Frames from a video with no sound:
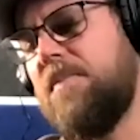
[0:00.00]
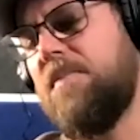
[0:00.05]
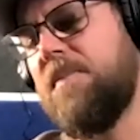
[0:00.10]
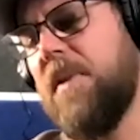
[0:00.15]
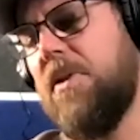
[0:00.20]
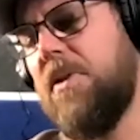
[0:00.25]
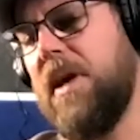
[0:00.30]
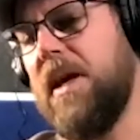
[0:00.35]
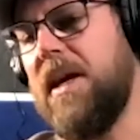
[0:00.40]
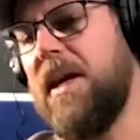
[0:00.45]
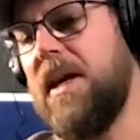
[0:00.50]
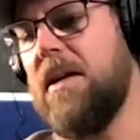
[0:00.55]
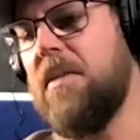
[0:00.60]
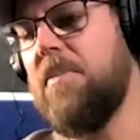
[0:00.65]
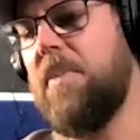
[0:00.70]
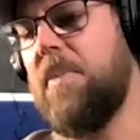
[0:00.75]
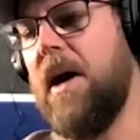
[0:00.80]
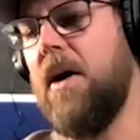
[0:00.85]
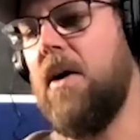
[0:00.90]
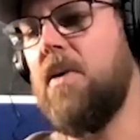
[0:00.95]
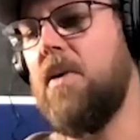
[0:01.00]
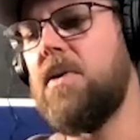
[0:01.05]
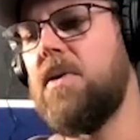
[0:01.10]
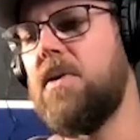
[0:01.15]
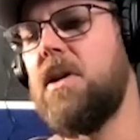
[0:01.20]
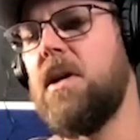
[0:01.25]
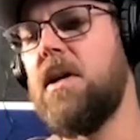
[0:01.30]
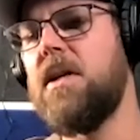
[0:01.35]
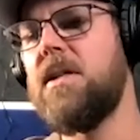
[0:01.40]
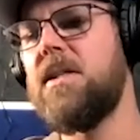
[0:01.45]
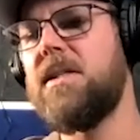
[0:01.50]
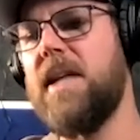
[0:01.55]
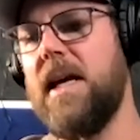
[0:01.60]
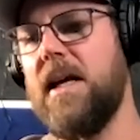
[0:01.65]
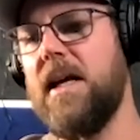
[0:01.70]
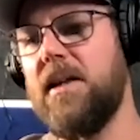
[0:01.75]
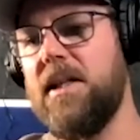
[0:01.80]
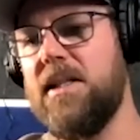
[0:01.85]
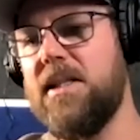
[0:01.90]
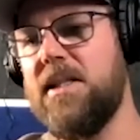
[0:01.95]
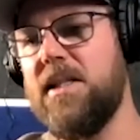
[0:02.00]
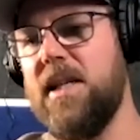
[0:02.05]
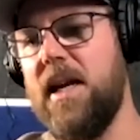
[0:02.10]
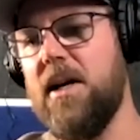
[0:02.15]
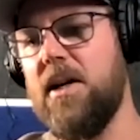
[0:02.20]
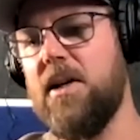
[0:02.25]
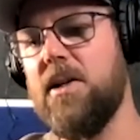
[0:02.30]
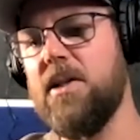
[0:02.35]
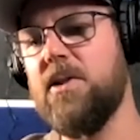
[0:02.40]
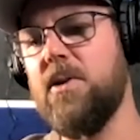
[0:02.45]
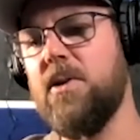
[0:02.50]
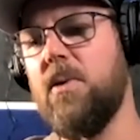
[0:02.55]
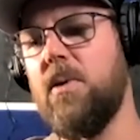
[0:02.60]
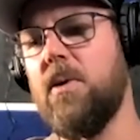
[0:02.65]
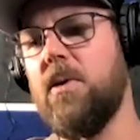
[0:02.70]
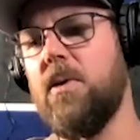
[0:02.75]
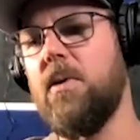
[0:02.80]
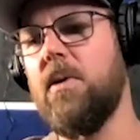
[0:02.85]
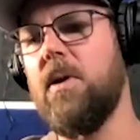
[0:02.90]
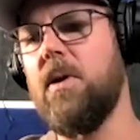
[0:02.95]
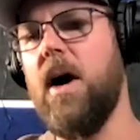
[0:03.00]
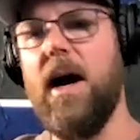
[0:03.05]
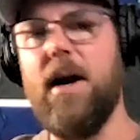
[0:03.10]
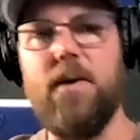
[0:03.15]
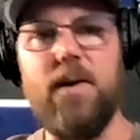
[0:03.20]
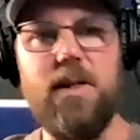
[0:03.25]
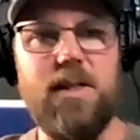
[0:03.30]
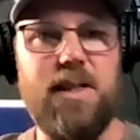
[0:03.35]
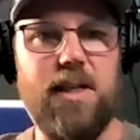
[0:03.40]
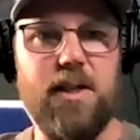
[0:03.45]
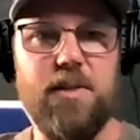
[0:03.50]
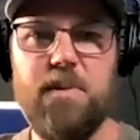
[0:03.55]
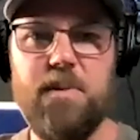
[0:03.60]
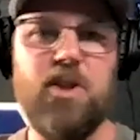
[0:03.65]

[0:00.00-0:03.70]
thinking about scaling sales or hiring sales, but